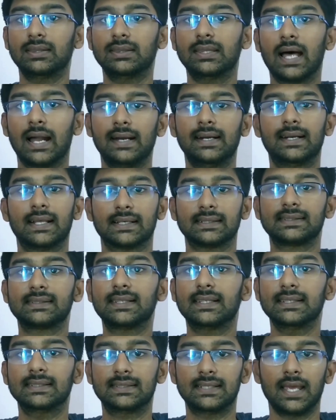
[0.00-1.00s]
that does
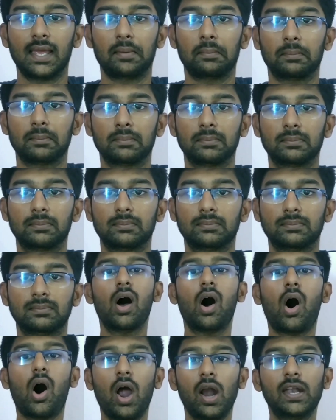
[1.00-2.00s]
the same,
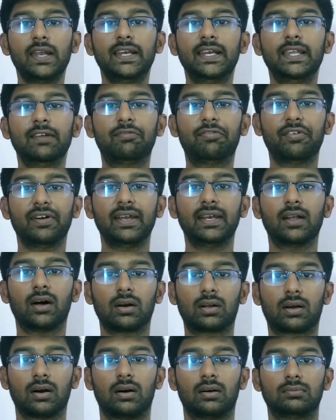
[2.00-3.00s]

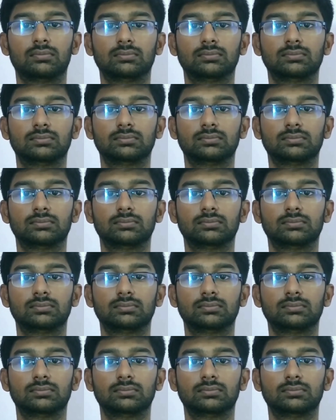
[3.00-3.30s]
holidify.com.